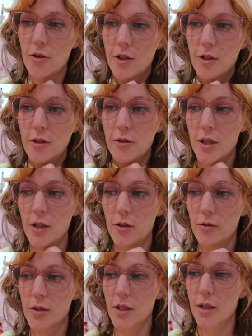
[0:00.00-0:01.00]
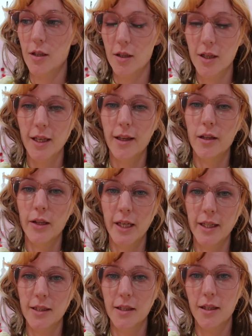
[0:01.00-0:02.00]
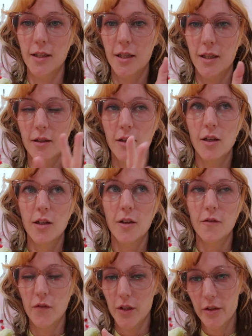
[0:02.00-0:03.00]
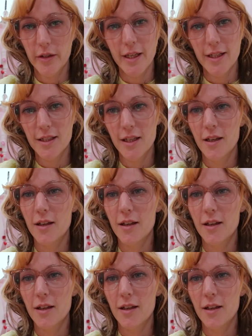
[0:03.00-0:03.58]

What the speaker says: or you can use like a key light and then a fill light.